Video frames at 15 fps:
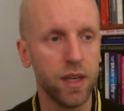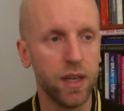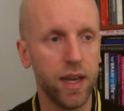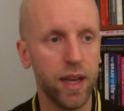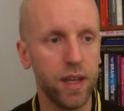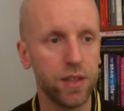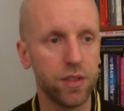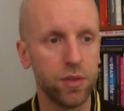
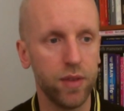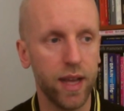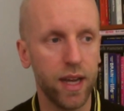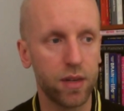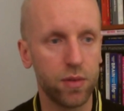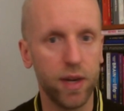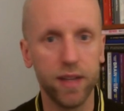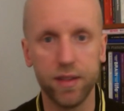so they had
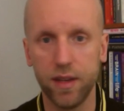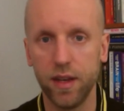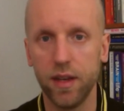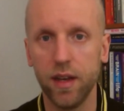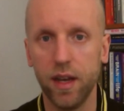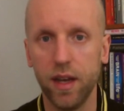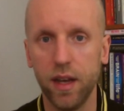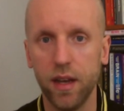quite
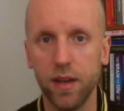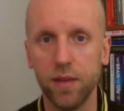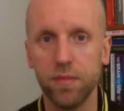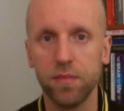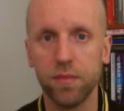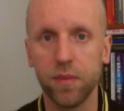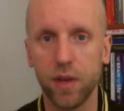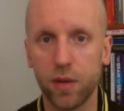a
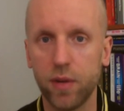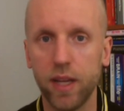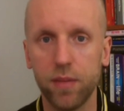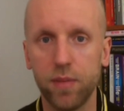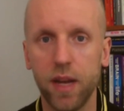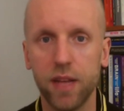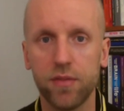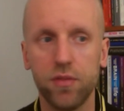great
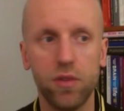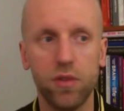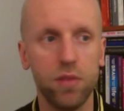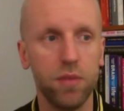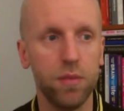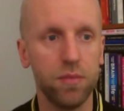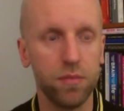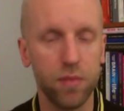
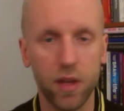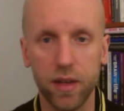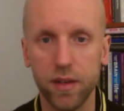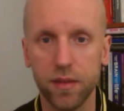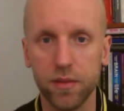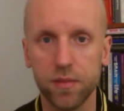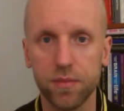platform and